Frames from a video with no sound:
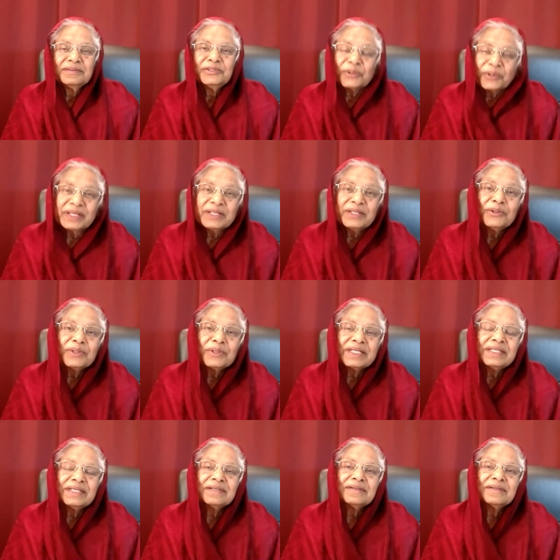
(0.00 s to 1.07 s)
You can do
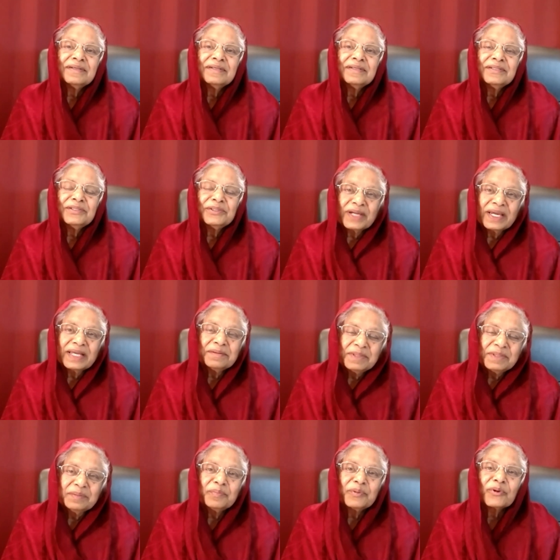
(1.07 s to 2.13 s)
it. You
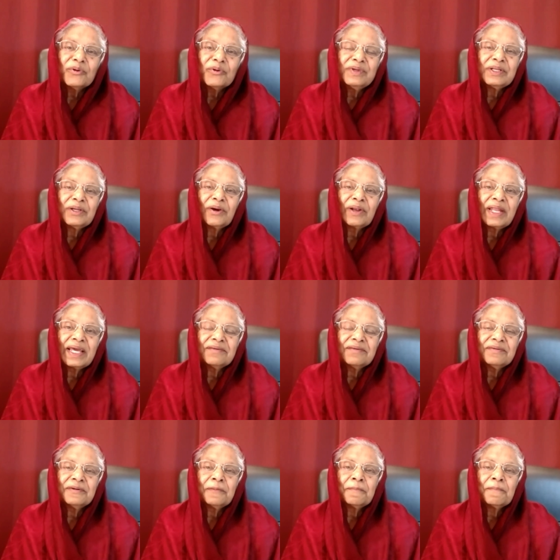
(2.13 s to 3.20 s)
can improve in your life.